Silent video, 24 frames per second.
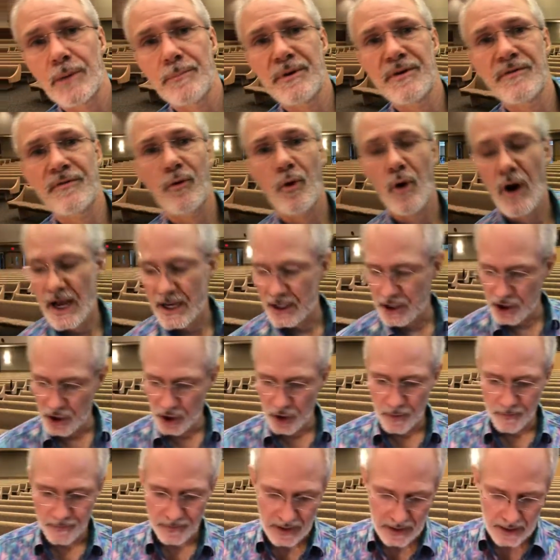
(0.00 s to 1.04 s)
before I
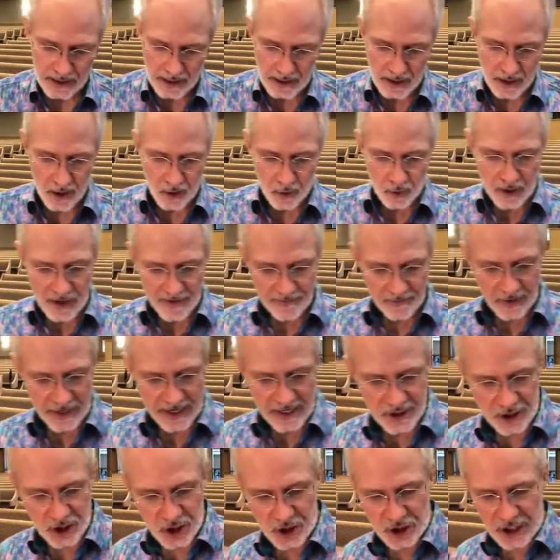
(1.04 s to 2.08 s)
do.
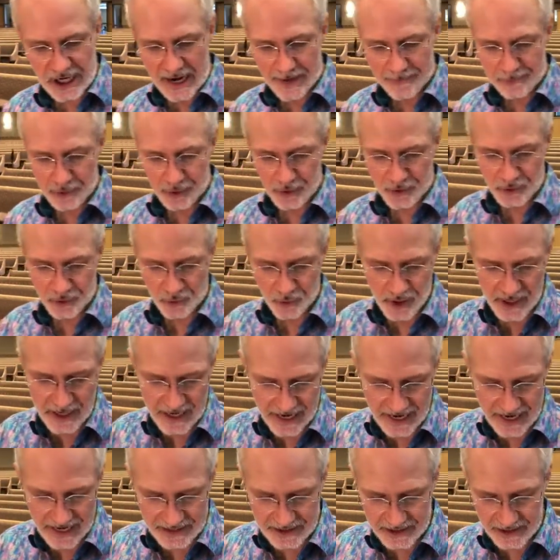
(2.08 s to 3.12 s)
Revelation chapter
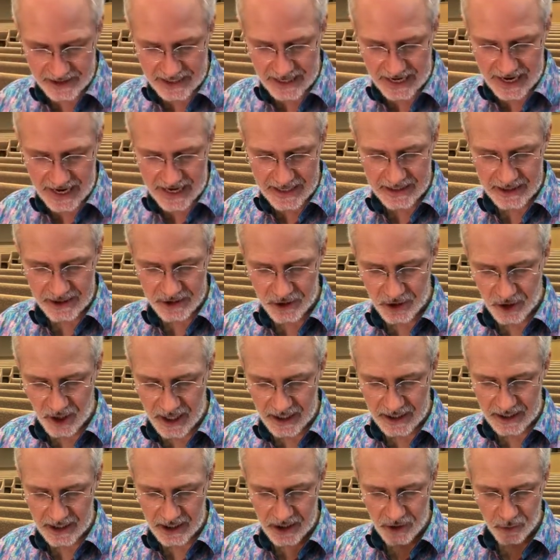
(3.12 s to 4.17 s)
3:8, God is
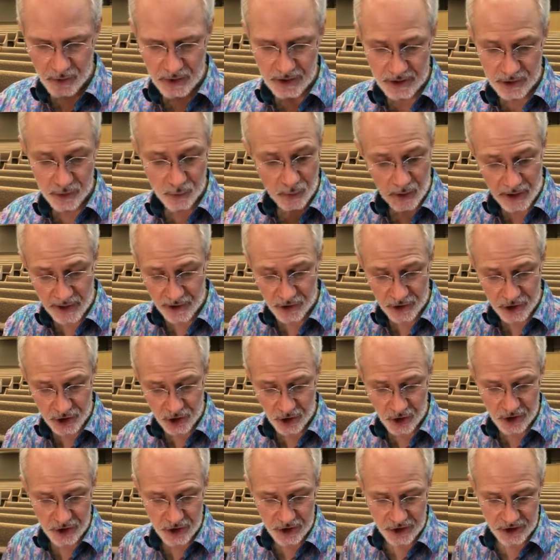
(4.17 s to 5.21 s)
talking to one of the
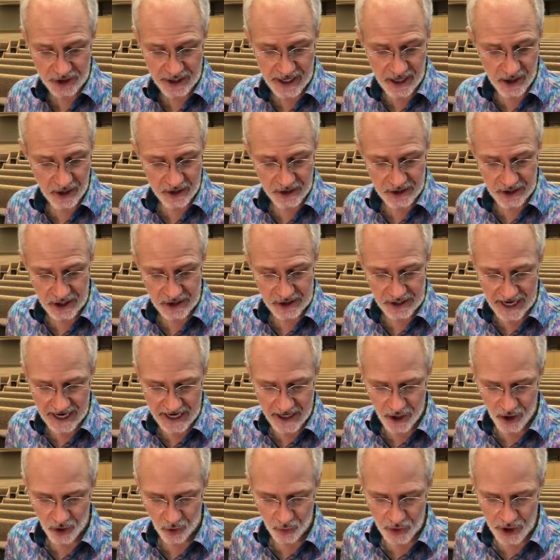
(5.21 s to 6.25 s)
churches there and says, I
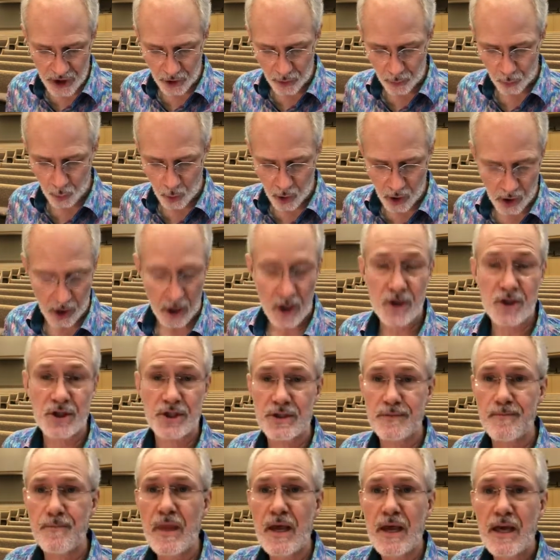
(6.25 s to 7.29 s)
know your
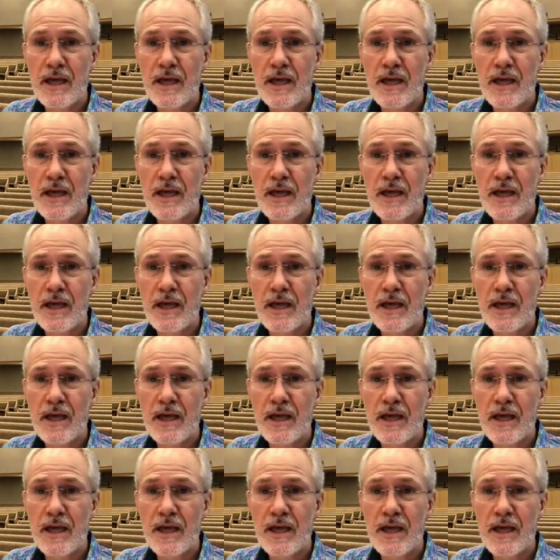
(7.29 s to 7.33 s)
works.